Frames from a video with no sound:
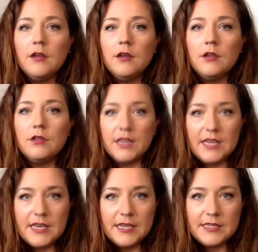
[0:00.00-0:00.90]
the
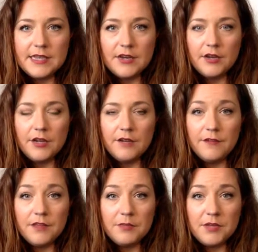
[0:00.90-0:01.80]
kids that are in fifth
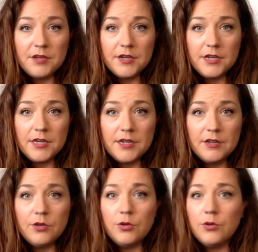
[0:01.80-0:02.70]
period
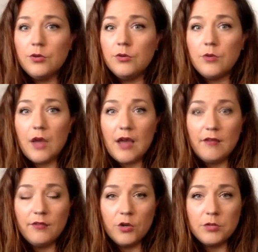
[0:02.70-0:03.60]
who have a
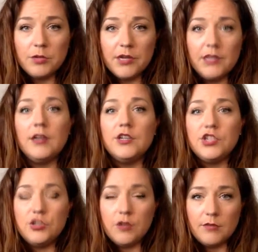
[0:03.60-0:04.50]
fourth period lunch. You
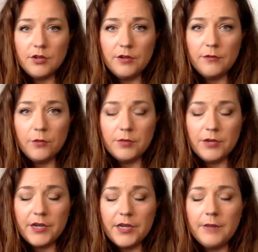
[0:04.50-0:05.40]
come during fourth
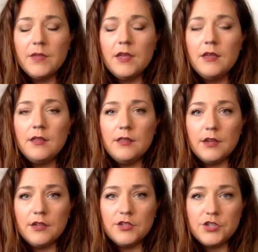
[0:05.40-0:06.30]
period. Then on
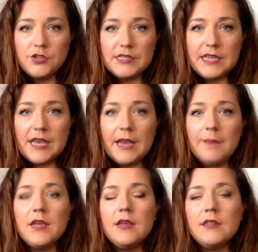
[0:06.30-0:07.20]
Tuesday,
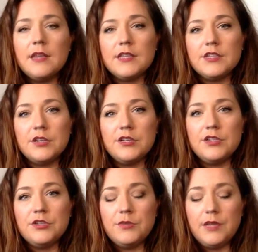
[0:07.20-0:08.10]
that's going to
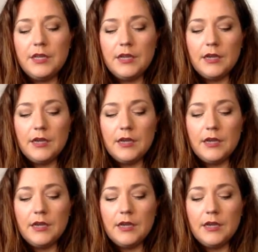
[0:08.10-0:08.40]
be